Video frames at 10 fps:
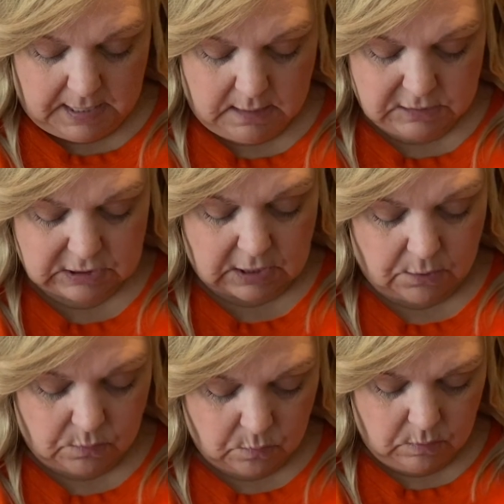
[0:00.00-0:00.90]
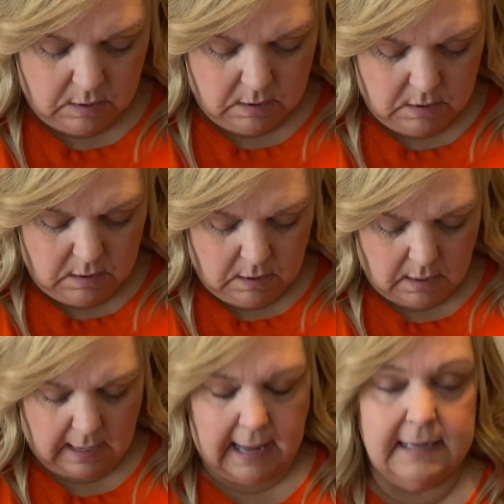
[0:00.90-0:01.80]
So
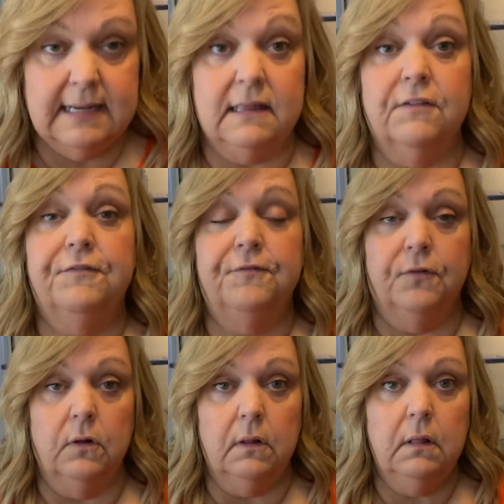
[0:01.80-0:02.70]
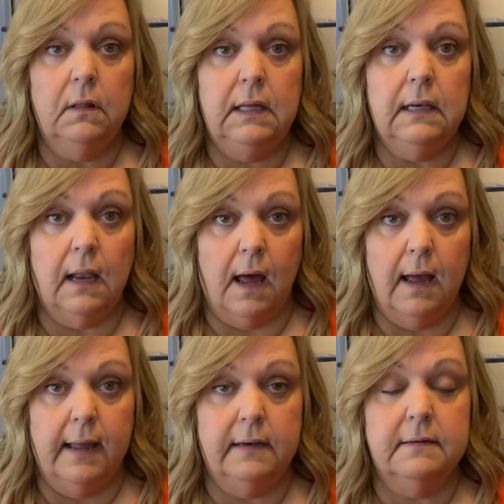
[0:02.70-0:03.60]
I did the fully
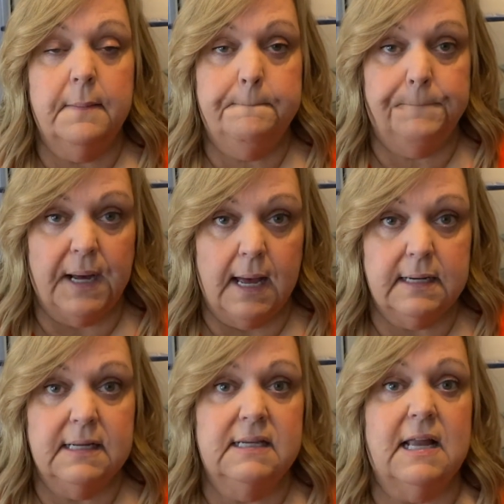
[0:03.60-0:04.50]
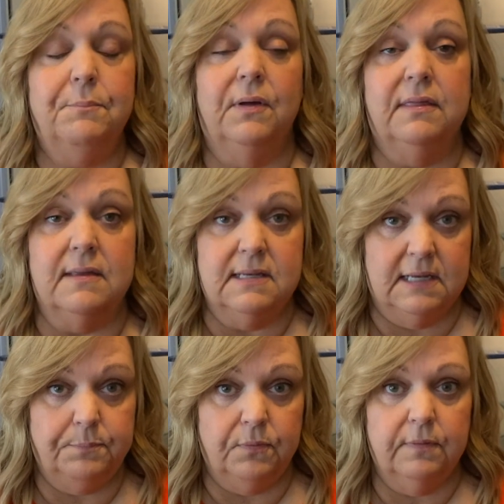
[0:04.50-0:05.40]
lined bodice. I put the
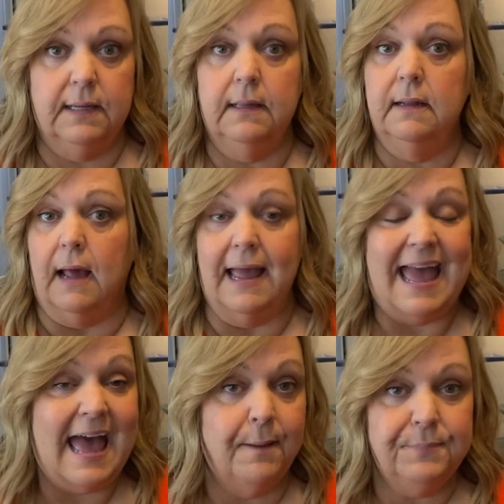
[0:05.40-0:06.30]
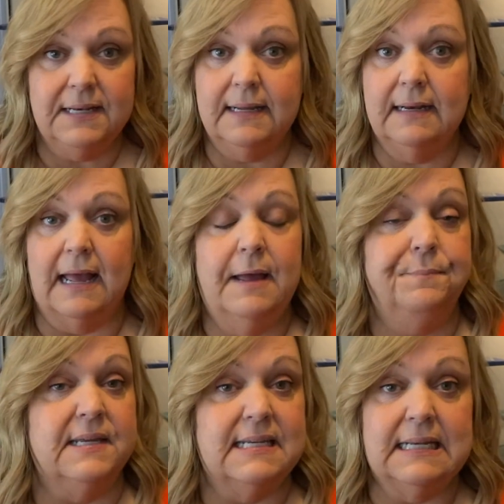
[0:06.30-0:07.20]
zipper in, I hemmed it, I hemmed
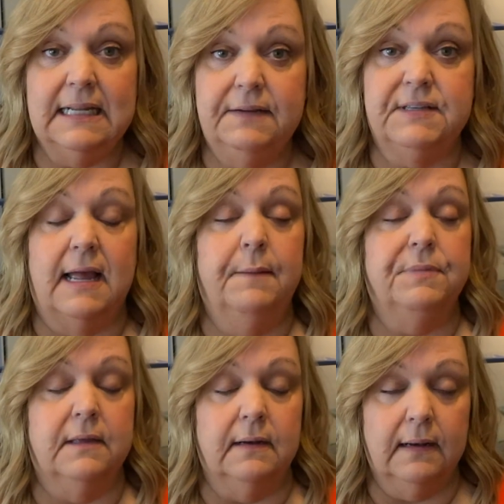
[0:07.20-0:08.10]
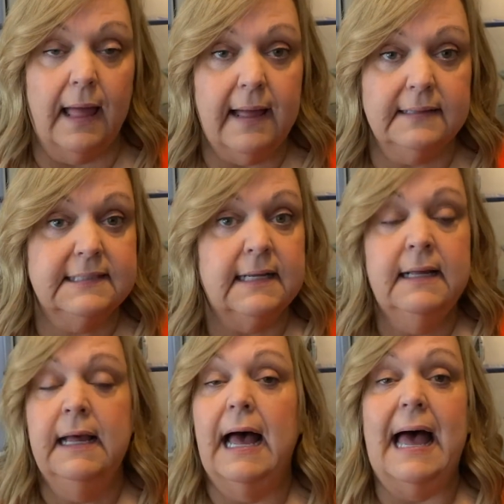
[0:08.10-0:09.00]
the sleeves, I hemmed the legs.
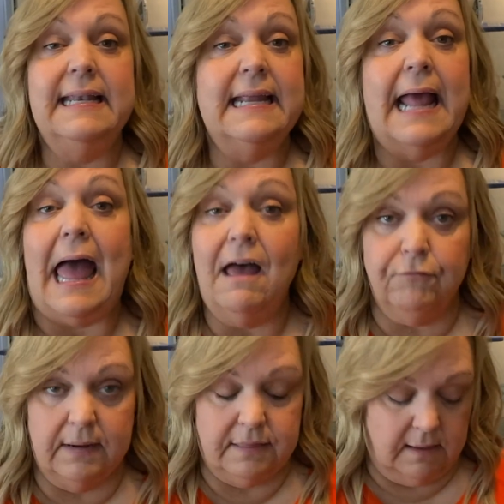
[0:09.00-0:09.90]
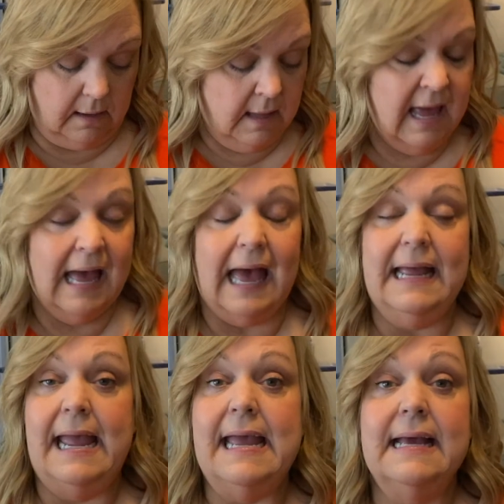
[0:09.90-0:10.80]
I did everything. I
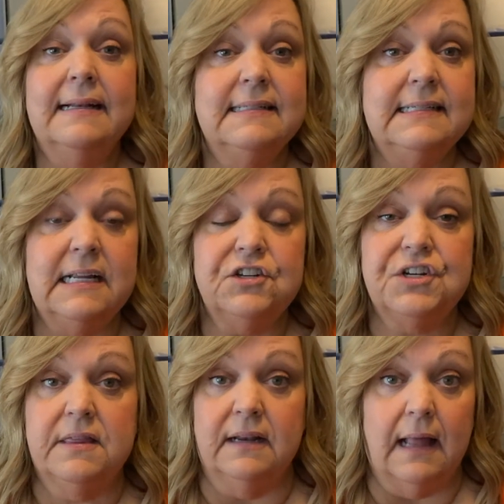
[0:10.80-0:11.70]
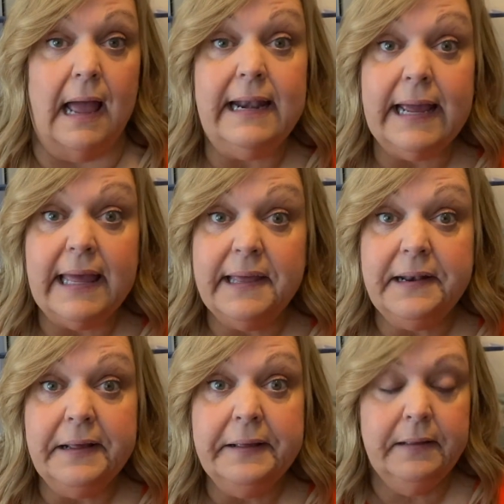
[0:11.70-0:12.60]
hand stitched the lining
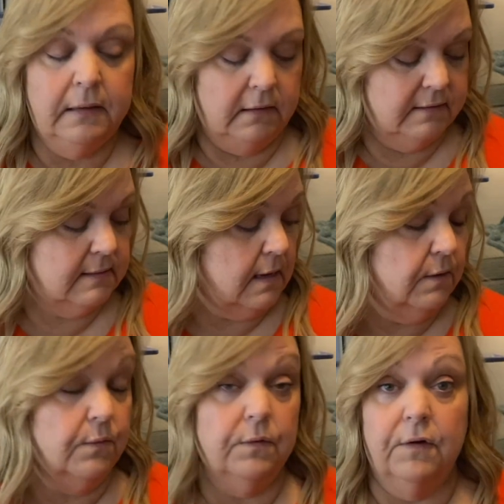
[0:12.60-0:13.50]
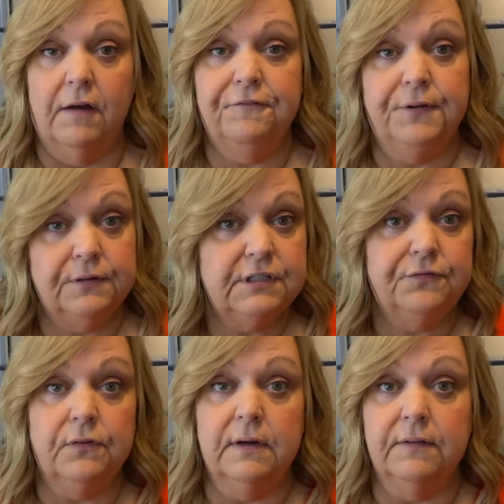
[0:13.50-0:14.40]
in. So a first
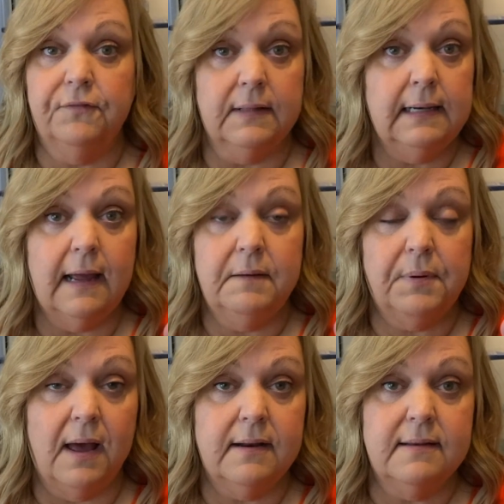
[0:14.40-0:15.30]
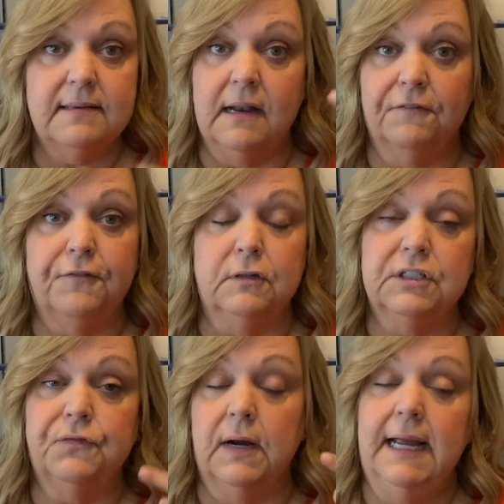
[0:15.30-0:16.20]
for a fully lined bodice and a first
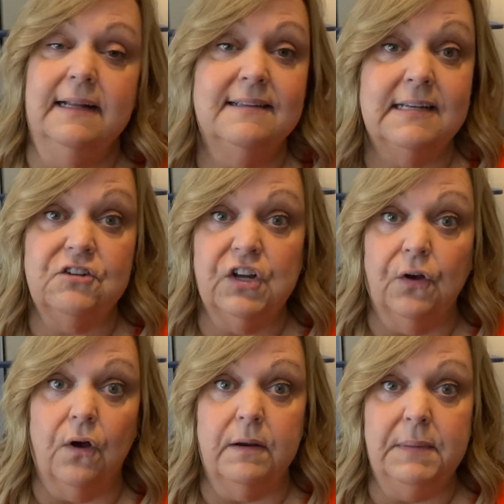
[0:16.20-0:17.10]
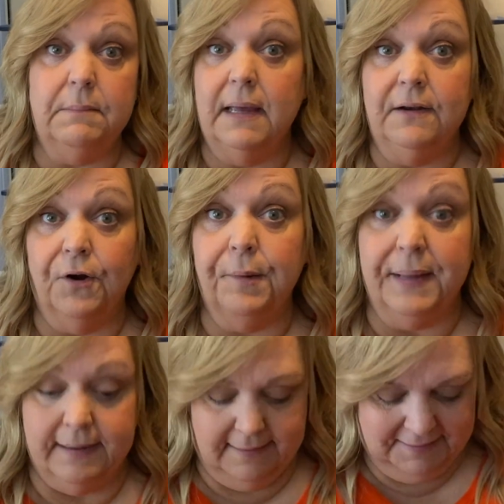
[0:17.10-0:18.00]
for hand stitching on a me-made
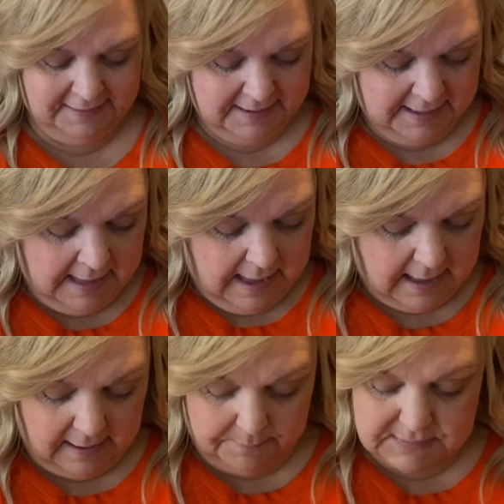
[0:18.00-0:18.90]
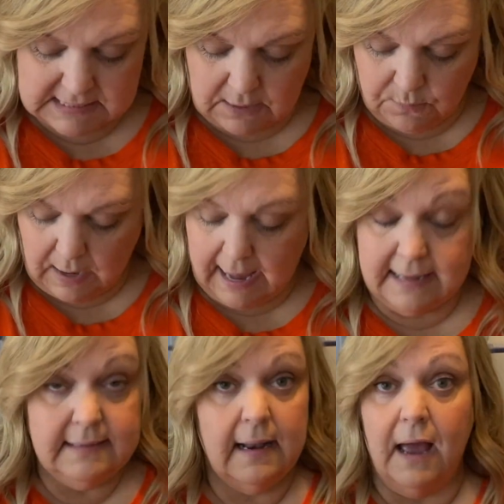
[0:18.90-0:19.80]
garment. So
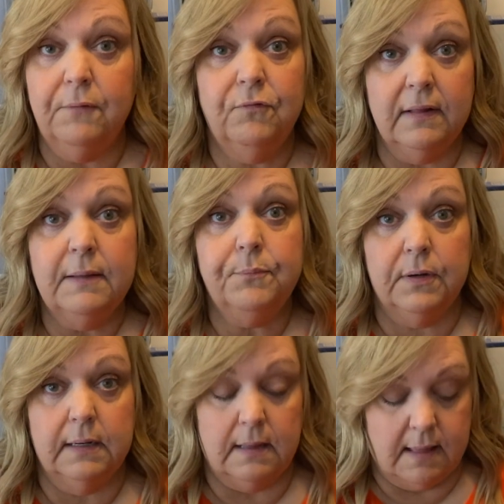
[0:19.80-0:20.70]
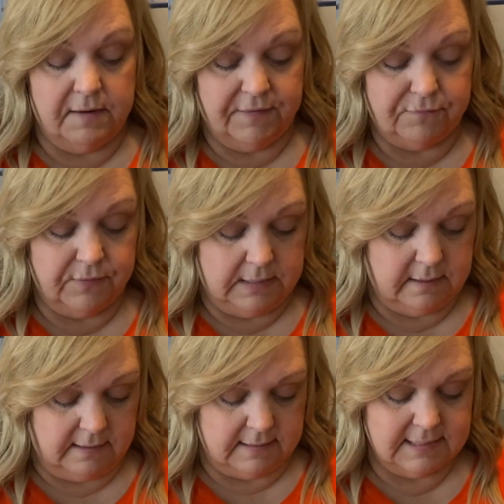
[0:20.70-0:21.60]
I really put a lot of effort into
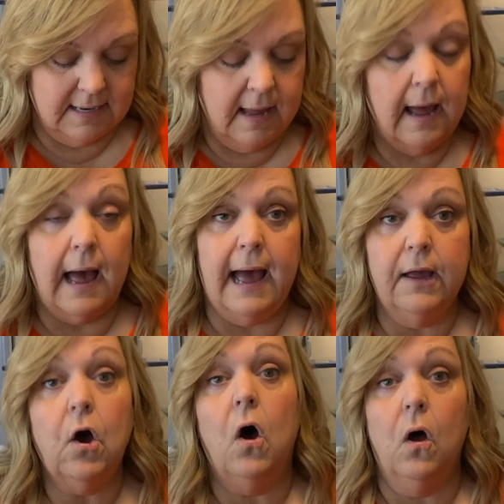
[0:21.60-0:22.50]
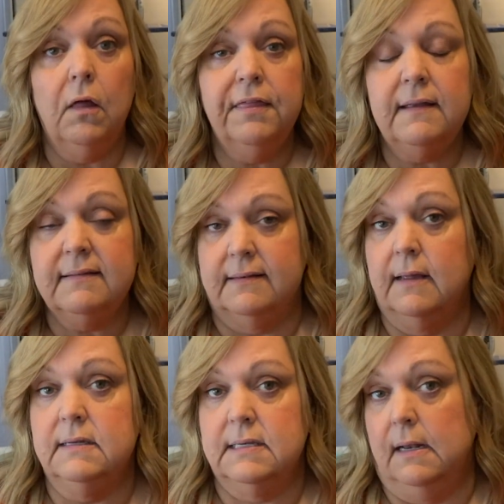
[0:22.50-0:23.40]
this. I call this a
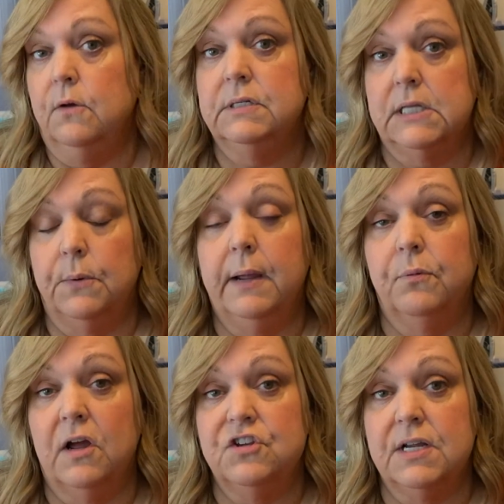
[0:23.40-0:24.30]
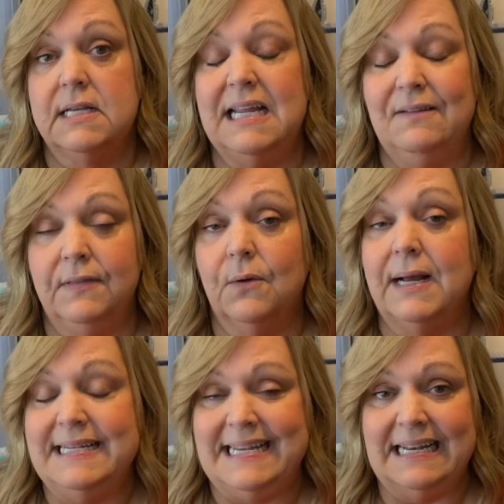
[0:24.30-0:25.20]
slow sewing project, even though I
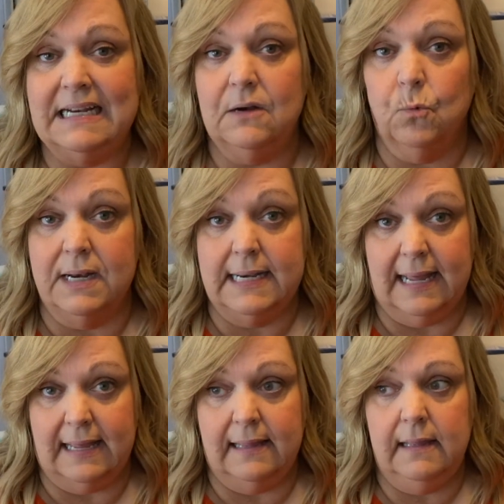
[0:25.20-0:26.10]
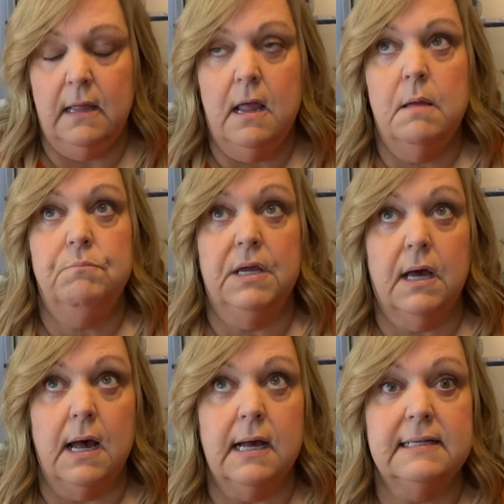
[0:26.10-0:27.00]
did it in one day,
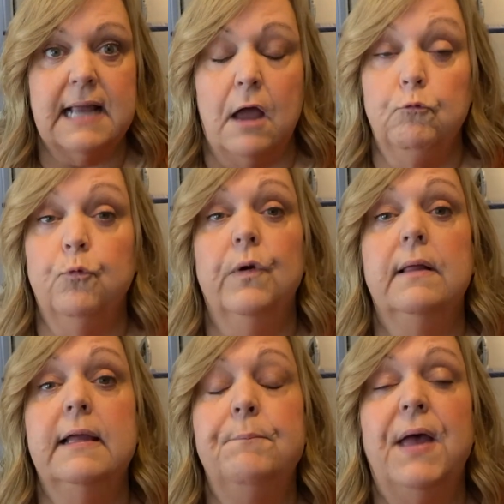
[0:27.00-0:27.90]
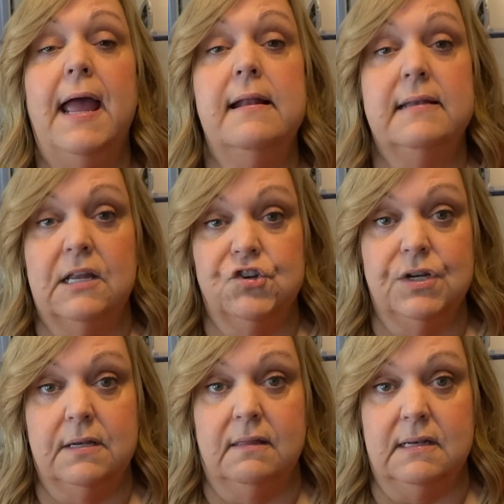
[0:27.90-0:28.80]
because I really paid attention
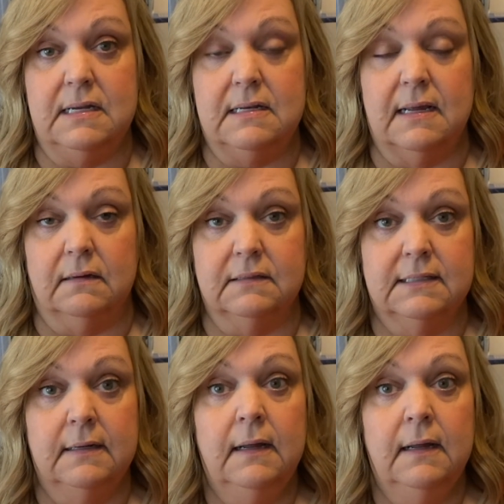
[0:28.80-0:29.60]
to the details.